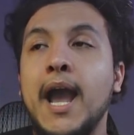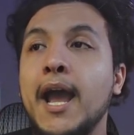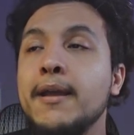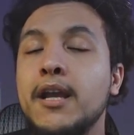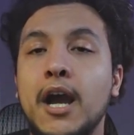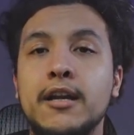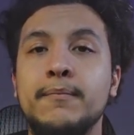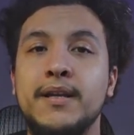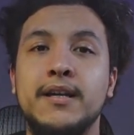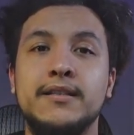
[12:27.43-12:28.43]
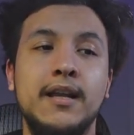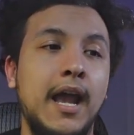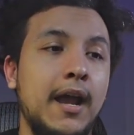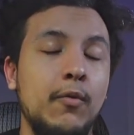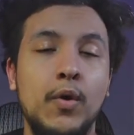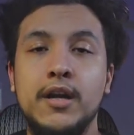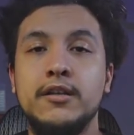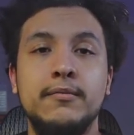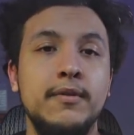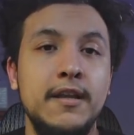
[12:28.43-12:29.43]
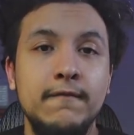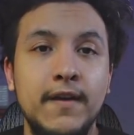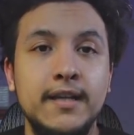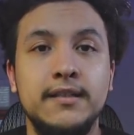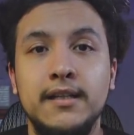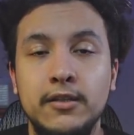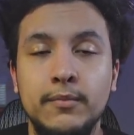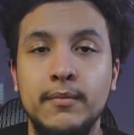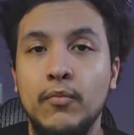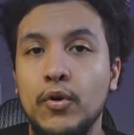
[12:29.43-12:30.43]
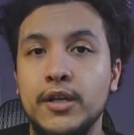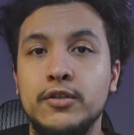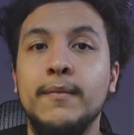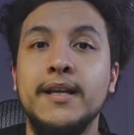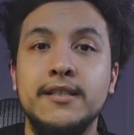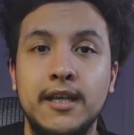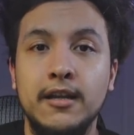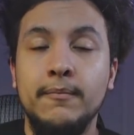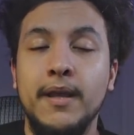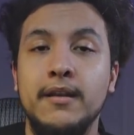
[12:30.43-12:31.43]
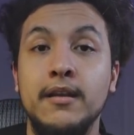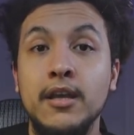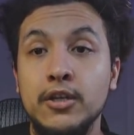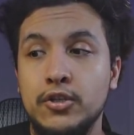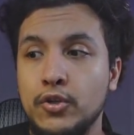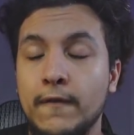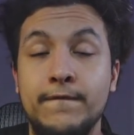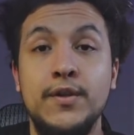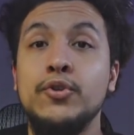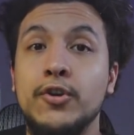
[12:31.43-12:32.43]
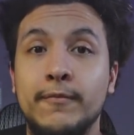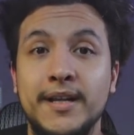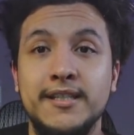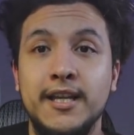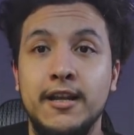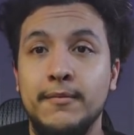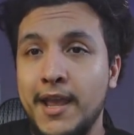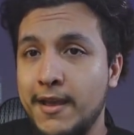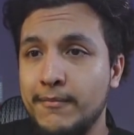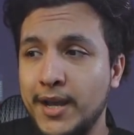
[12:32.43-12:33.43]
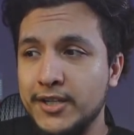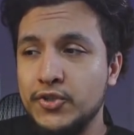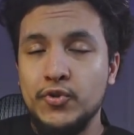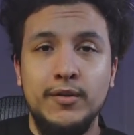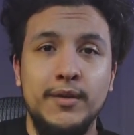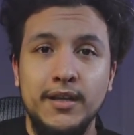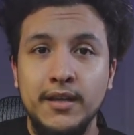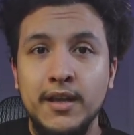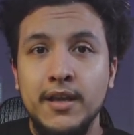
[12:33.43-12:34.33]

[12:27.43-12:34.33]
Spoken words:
I got it because I wanted to invest a little bit more into my setup and to the future of my setup and my streaming